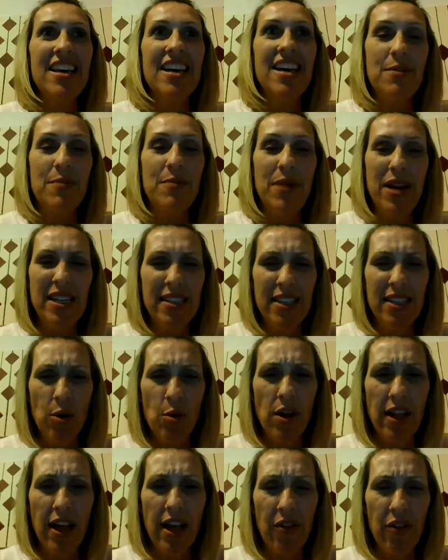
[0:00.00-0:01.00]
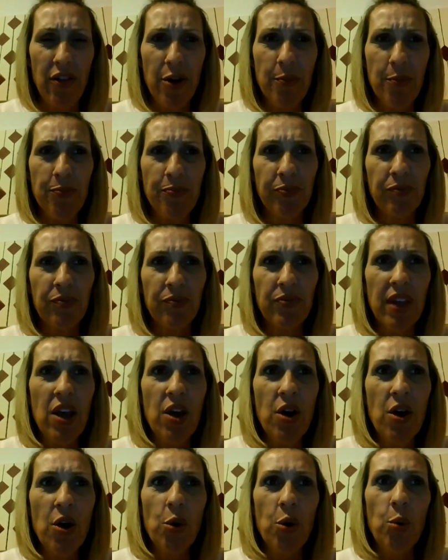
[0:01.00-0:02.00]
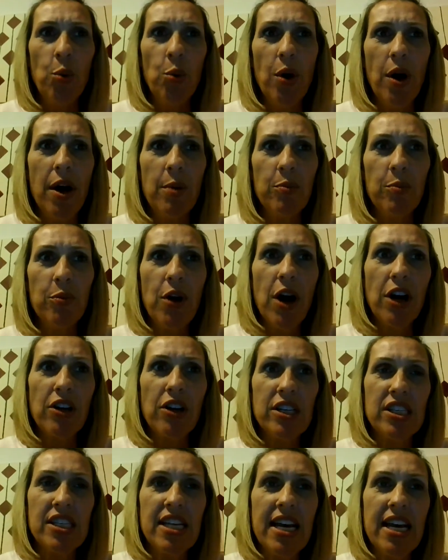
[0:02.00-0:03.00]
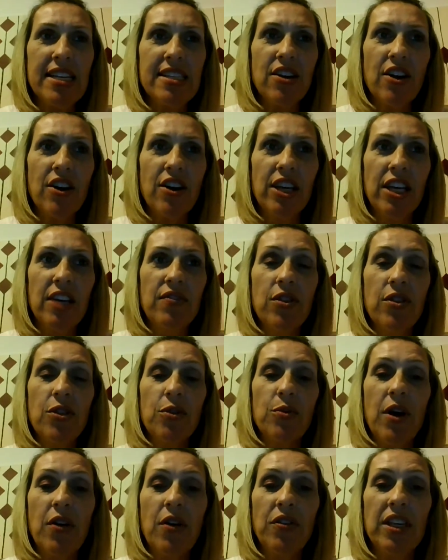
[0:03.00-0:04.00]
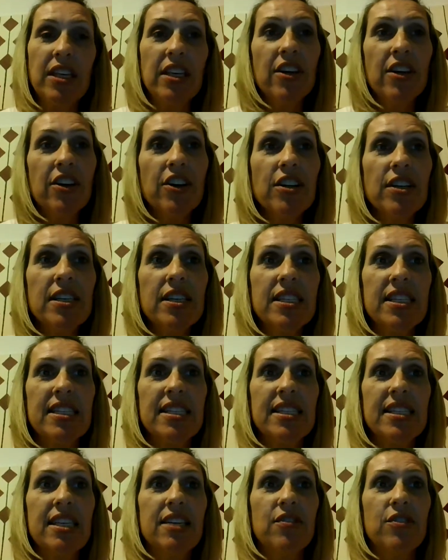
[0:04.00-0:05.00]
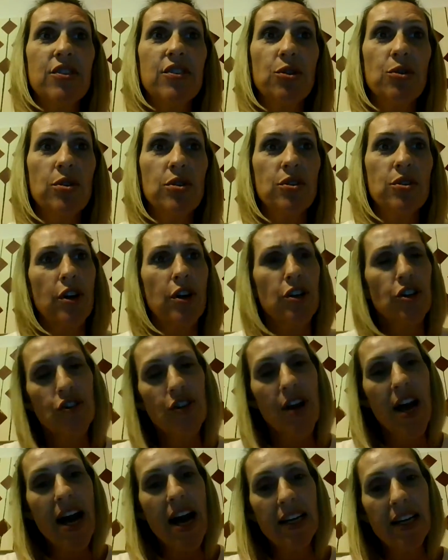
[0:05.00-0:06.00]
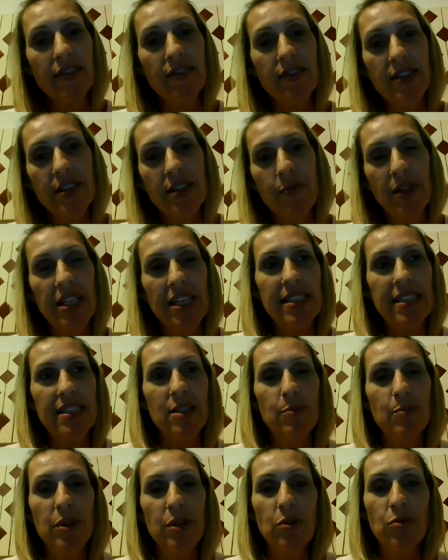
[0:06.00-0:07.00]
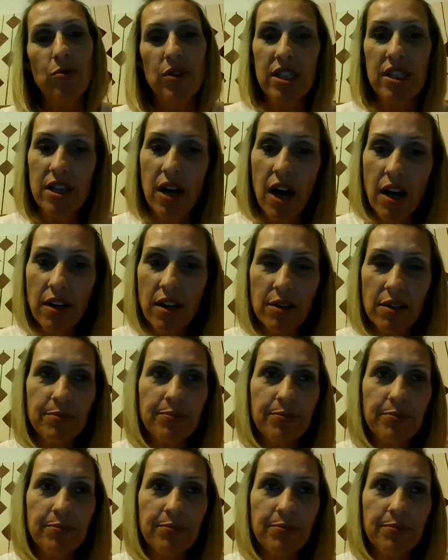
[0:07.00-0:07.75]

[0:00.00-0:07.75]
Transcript: I see you all out there. Progress tests are given throughout the year to see if students are on track, if something needs to be retaught.